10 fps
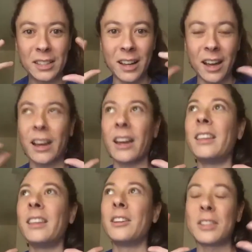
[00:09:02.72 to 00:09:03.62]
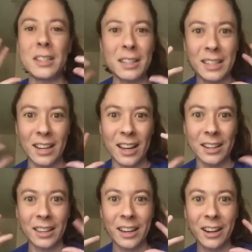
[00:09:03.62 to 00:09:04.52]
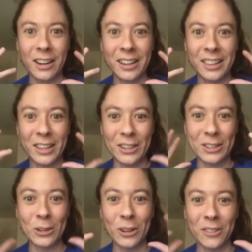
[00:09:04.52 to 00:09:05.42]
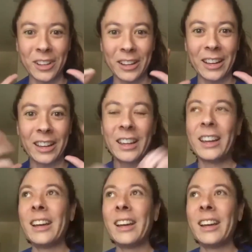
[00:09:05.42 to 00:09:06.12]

uh, there's a disconnect there there's sort of a Very different.